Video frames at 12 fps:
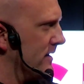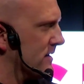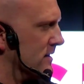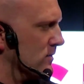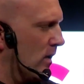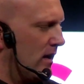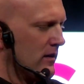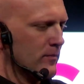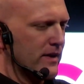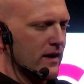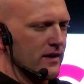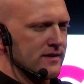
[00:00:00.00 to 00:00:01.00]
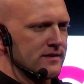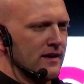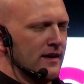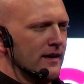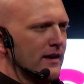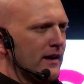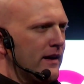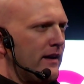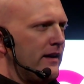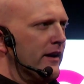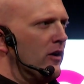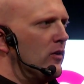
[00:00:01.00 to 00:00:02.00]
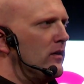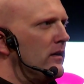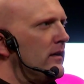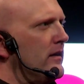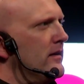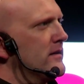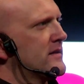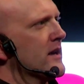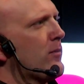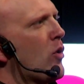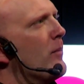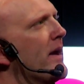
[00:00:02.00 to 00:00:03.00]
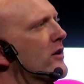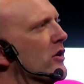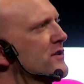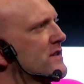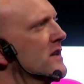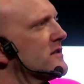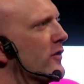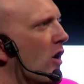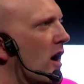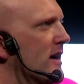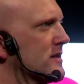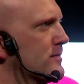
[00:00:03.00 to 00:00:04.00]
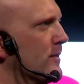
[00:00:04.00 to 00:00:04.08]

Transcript: as well. Because, Singapore made good sense for us.